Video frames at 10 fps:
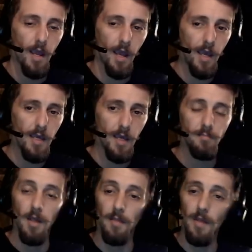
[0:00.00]

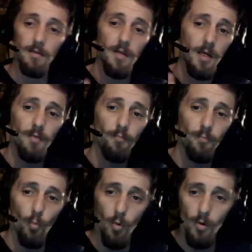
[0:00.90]
And that negative
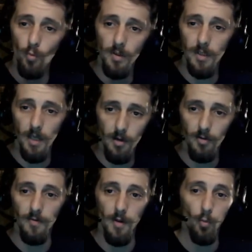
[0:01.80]
1/1
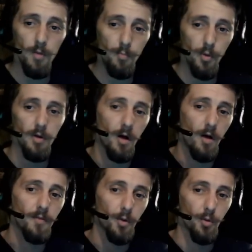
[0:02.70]
counter that we put
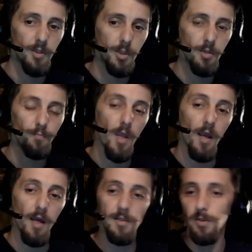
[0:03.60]
on the creature,
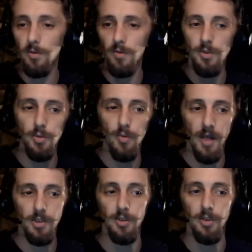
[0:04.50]
as soon as you
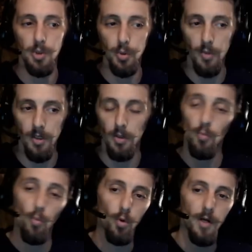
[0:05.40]
actually trigger
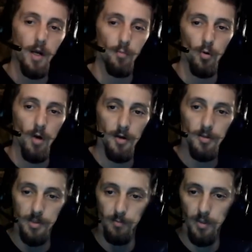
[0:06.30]
Warkite
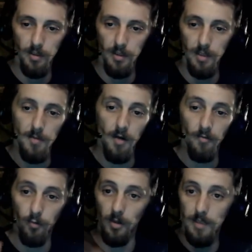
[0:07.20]
Marauder's ability
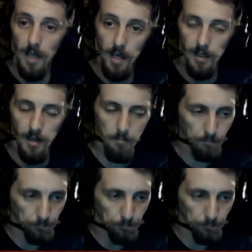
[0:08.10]
for attacking,